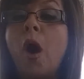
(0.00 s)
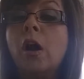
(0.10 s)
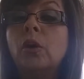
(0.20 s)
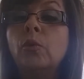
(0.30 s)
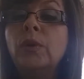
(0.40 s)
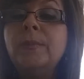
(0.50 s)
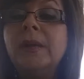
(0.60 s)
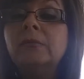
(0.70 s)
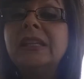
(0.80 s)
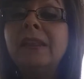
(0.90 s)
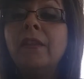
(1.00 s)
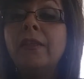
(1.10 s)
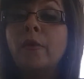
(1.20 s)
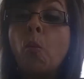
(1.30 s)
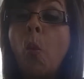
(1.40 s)
are rebuilding
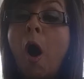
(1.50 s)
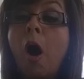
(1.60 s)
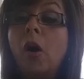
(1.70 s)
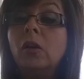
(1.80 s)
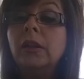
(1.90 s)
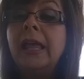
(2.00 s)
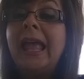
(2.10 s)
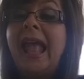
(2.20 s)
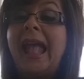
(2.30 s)
the wall,